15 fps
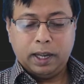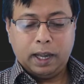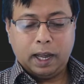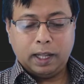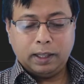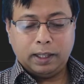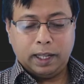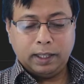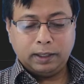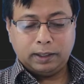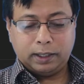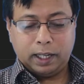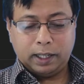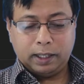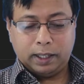and then
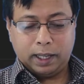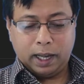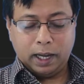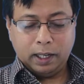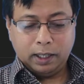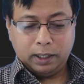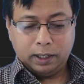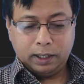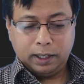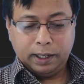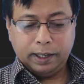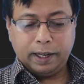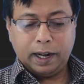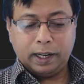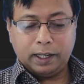set their
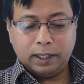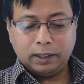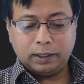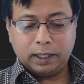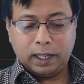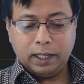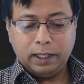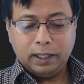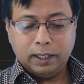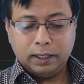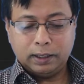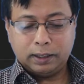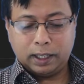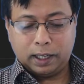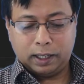getters and
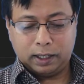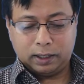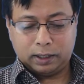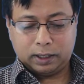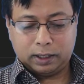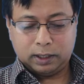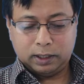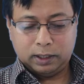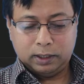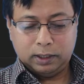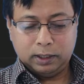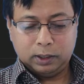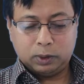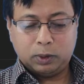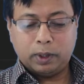setters
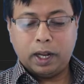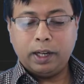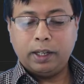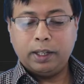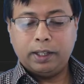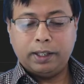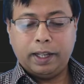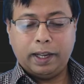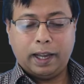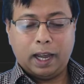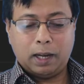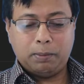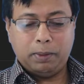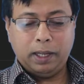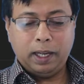so that they
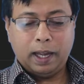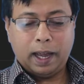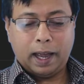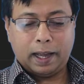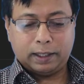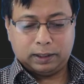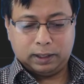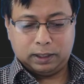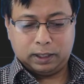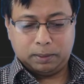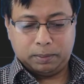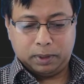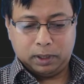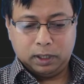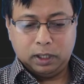can be
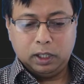accessible.